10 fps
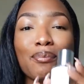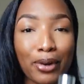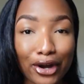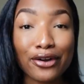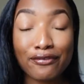
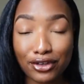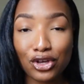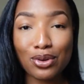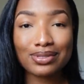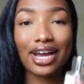
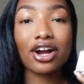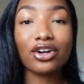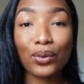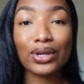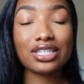perfumes that are
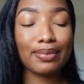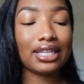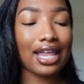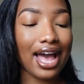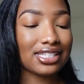going to be
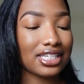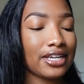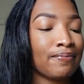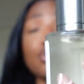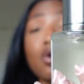
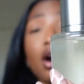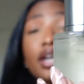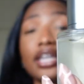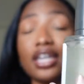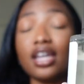lasting. You
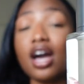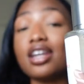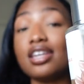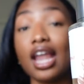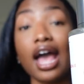are getting a
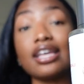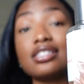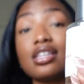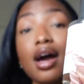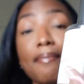
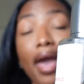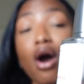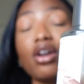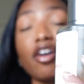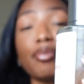nice
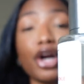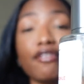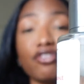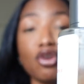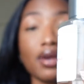amount of
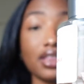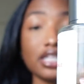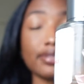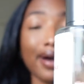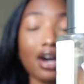perfume in
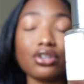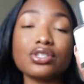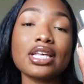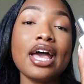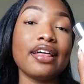these
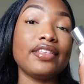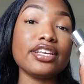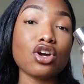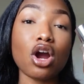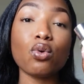bottles.
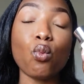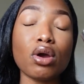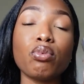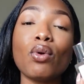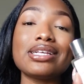These are
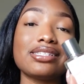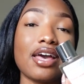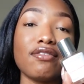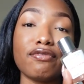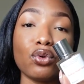
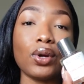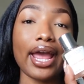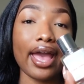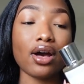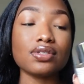1.7
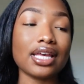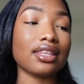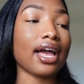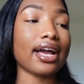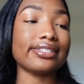fluid ounce, and
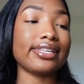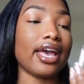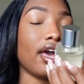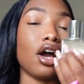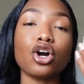like I
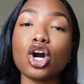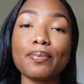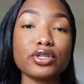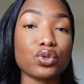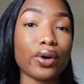said, a
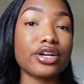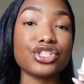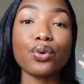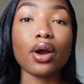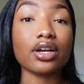couple of
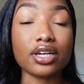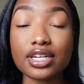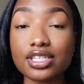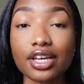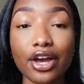squirts, you are
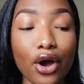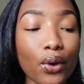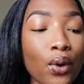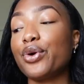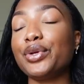good to
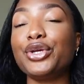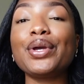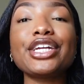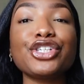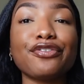go. So when you
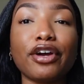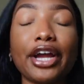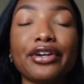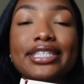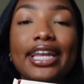get your
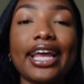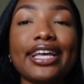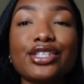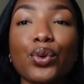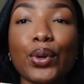fragrance, it
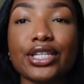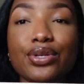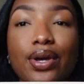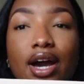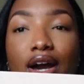is going
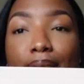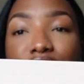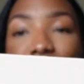to come